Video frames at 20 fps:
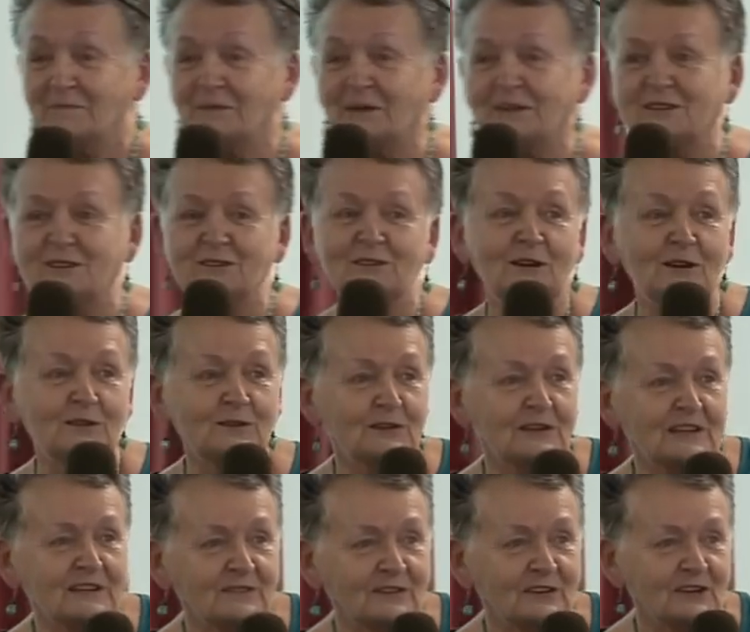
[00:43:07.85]
But, you know,
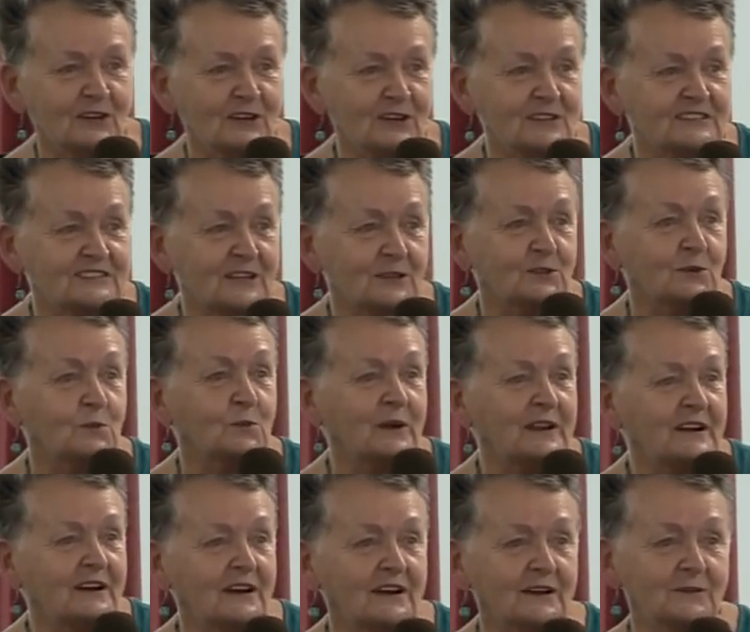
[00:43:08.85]
you live and learn, so that
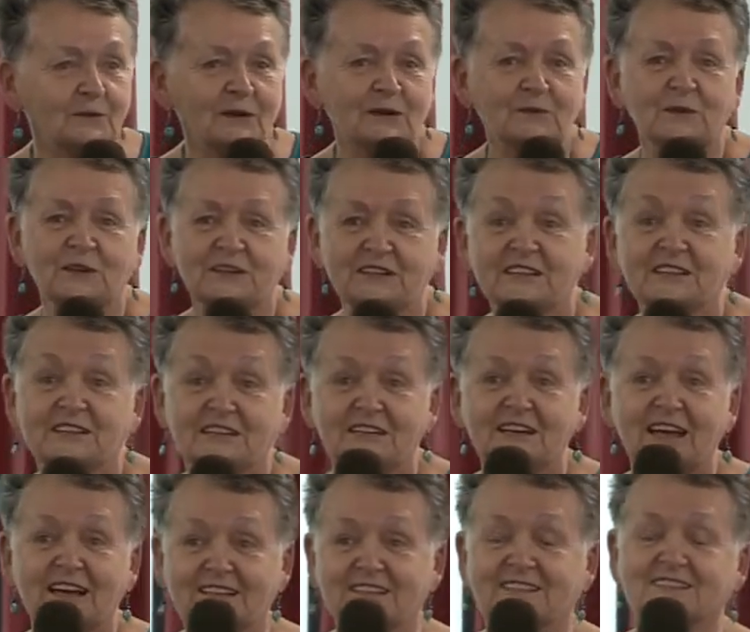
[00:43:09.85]
when I, when we did the
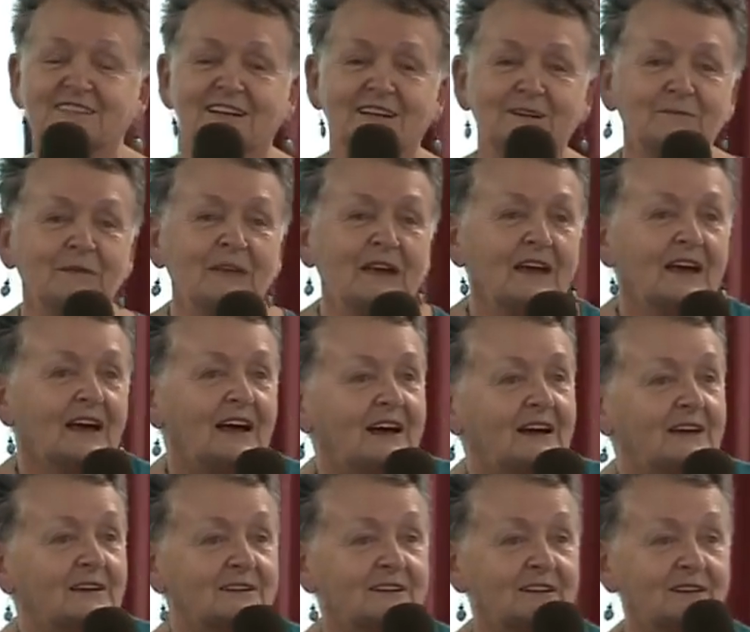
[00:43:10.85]
next, um,
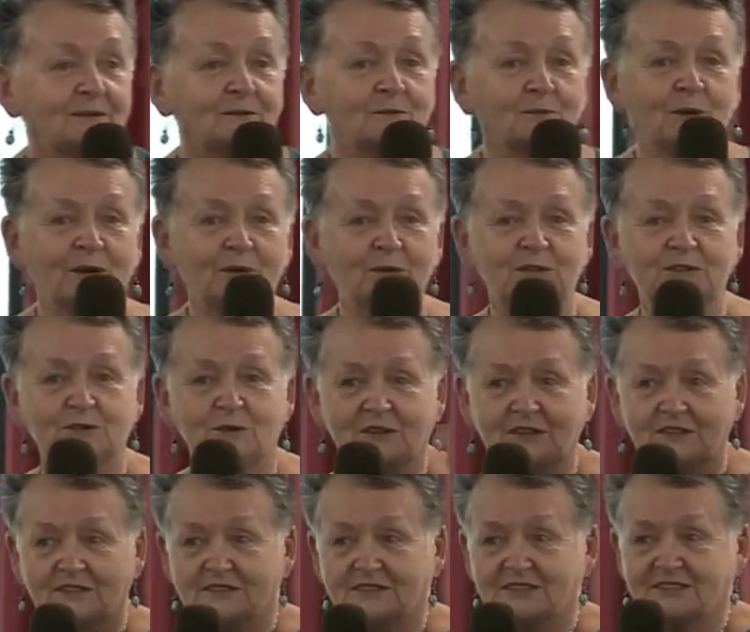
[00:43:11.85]
uh, when we're
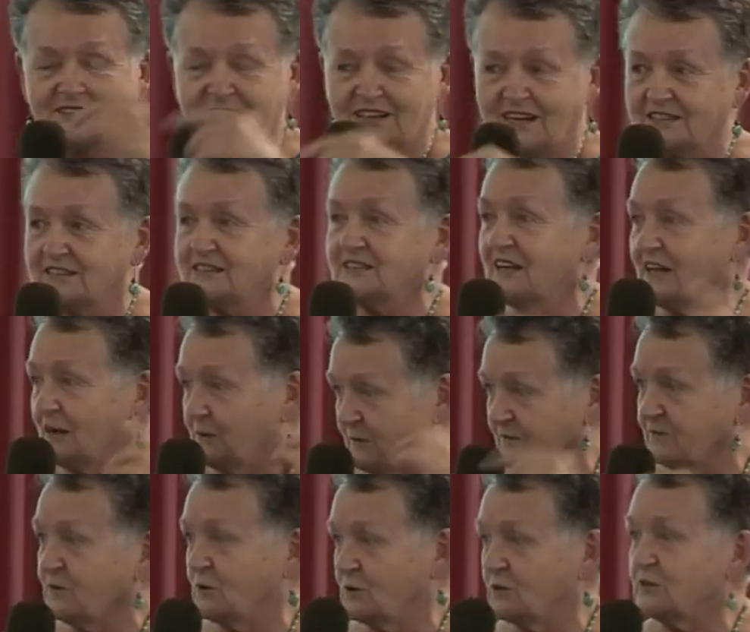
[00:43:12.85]
doing the, the study now,
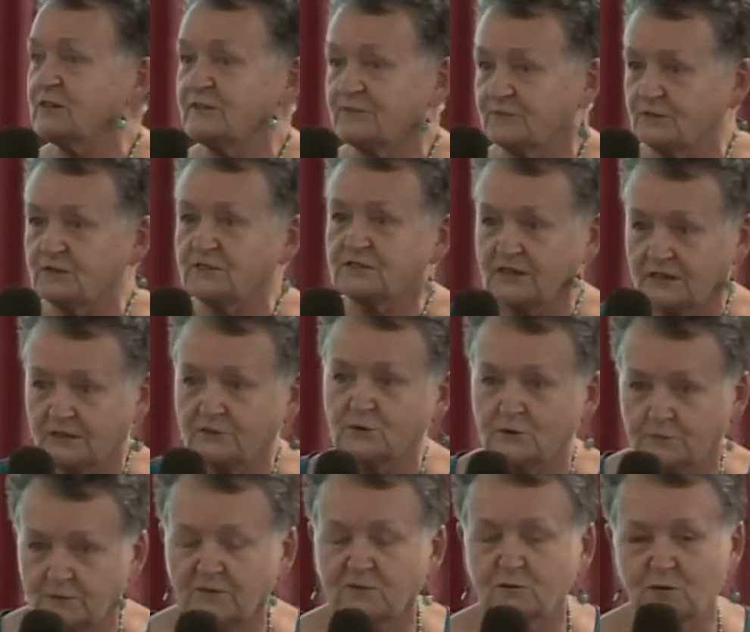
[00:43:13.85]
we've got a different uh,
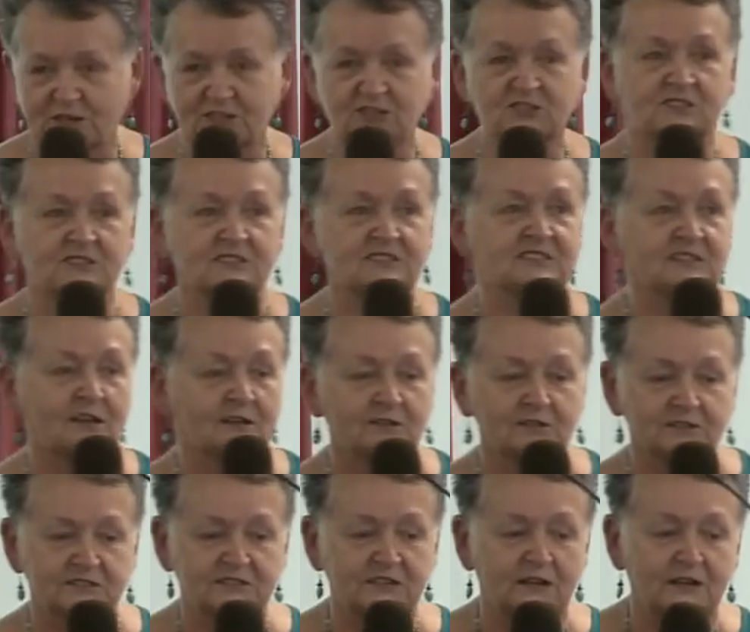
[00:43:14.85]
group of questions,
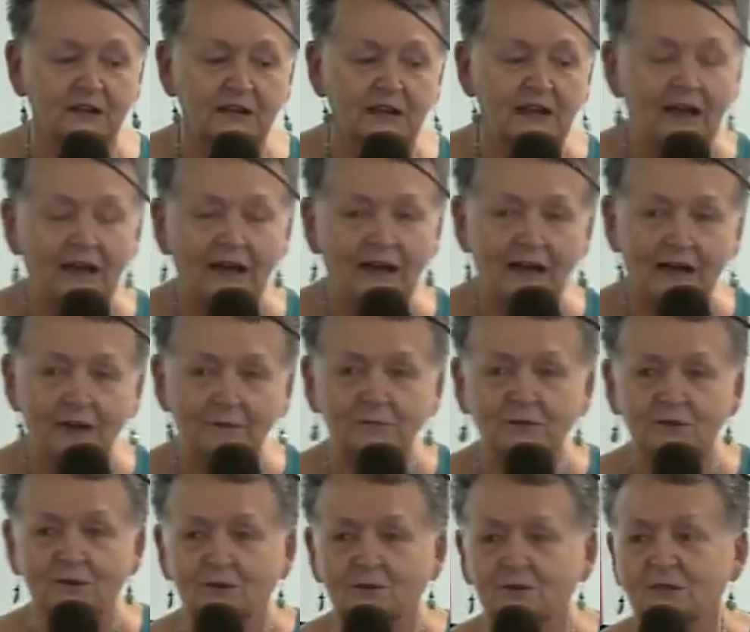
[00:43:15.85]
so that, uh, uh,
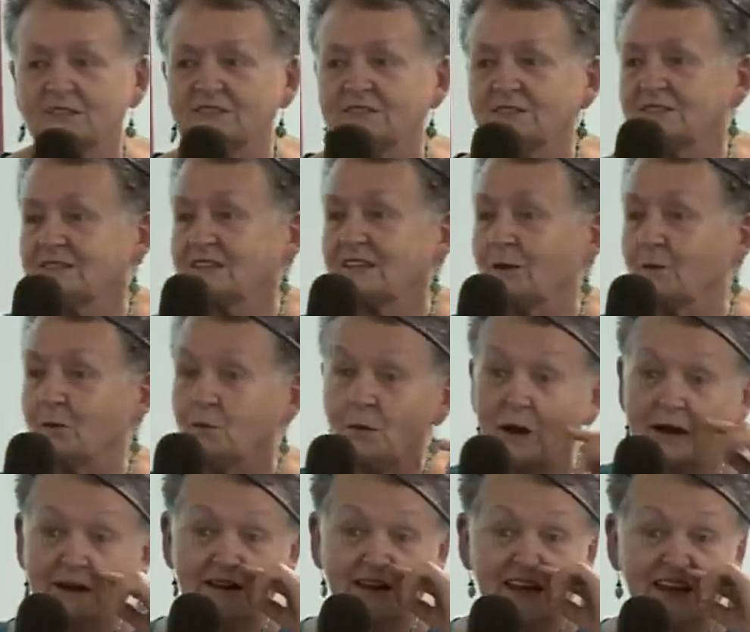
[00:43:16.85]
you know, because so
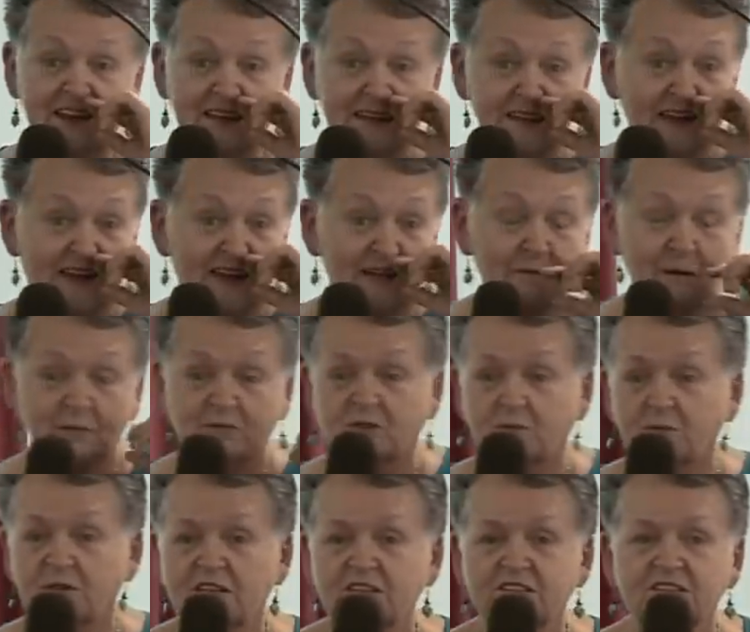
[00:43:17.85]
one lady came up
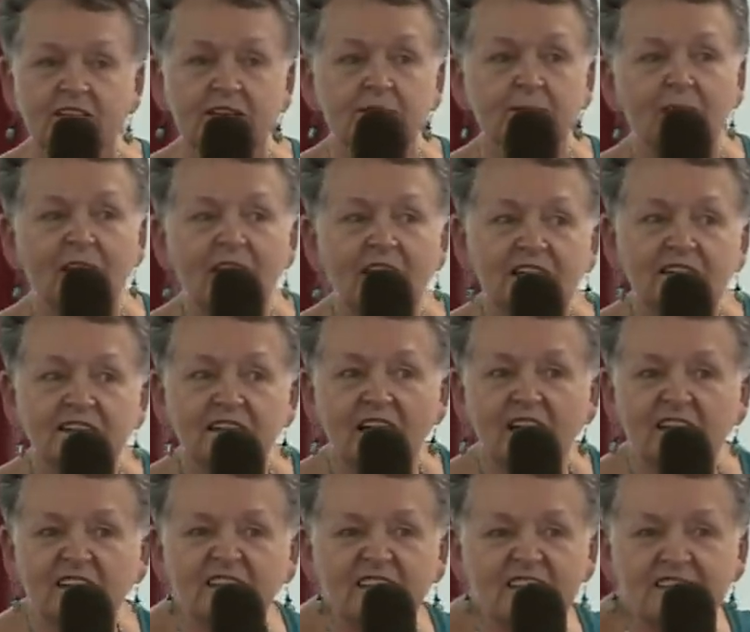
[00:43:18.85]
to me and said,
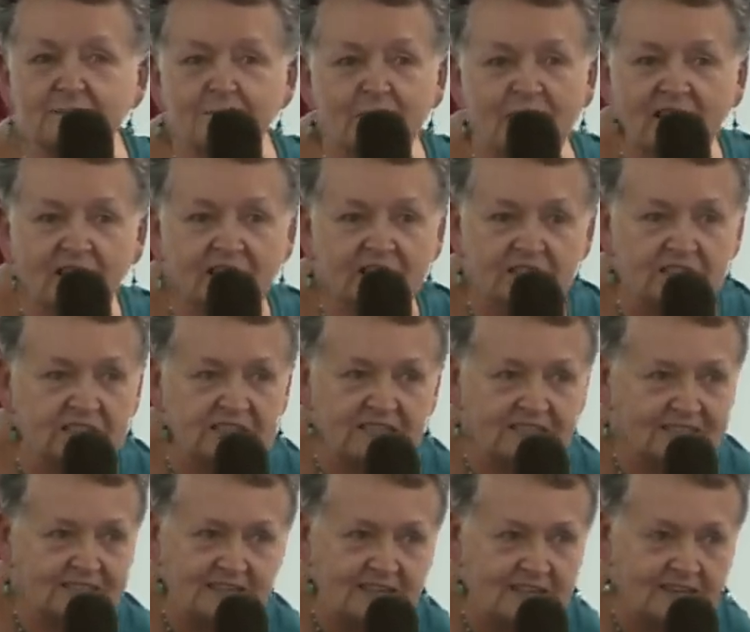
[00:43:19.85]
darling, it doesn't matter that he
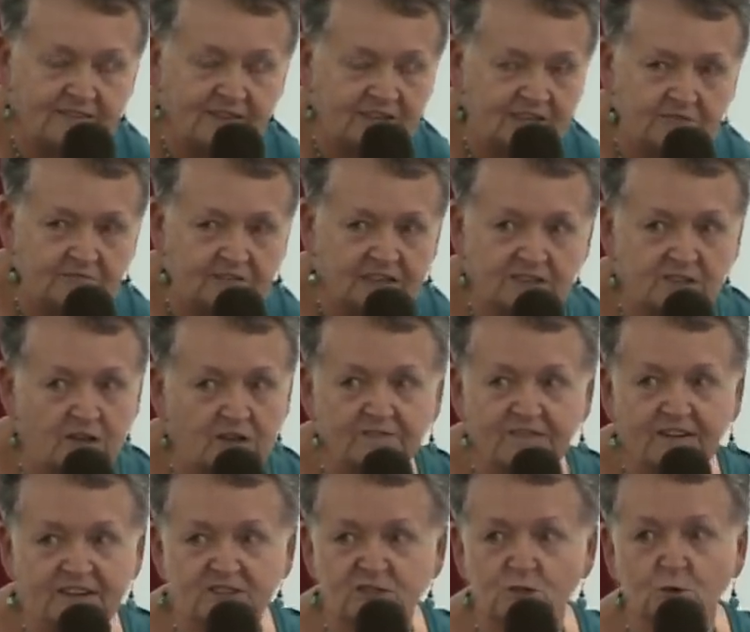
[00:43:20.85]
doesn't have any
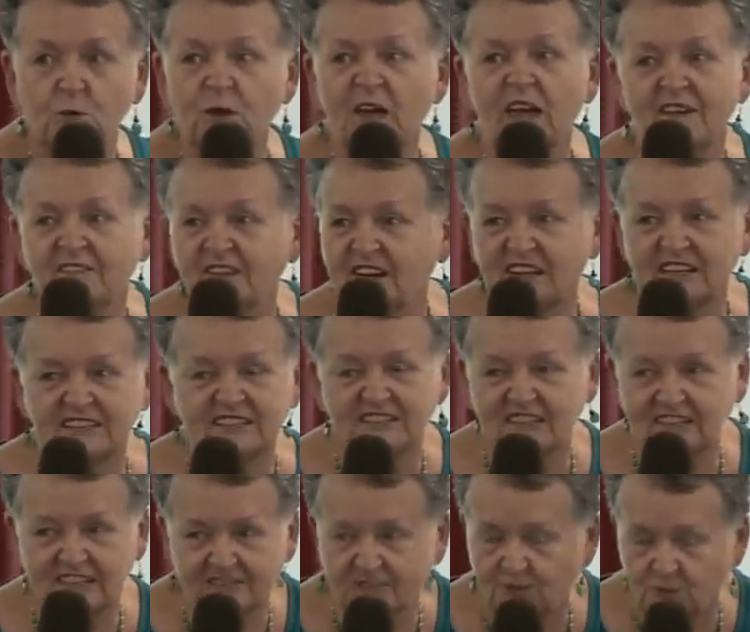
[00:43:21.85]
erectile function. We haven't had
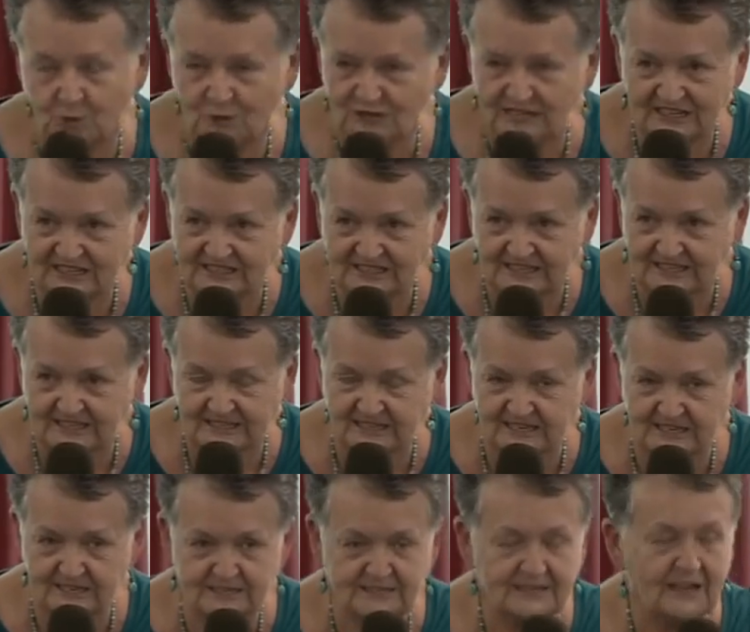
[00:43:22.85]
sex for
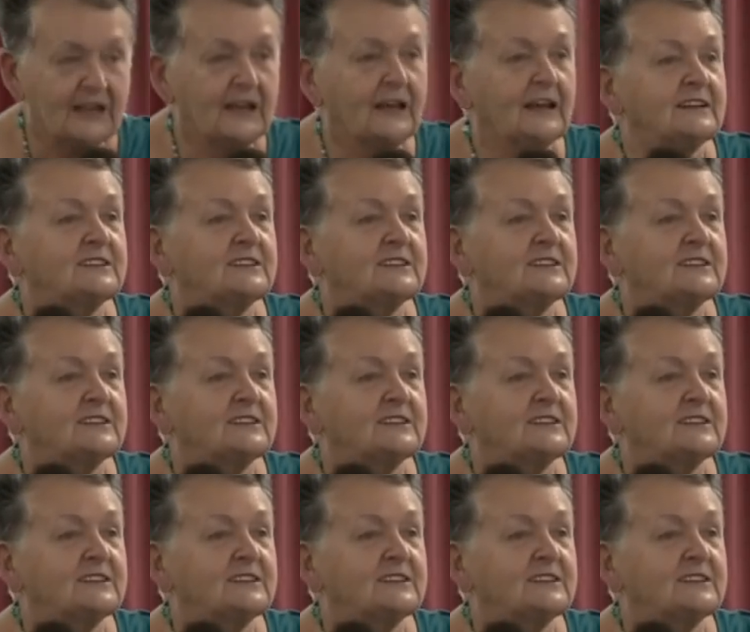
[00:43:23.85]
twenty-six years.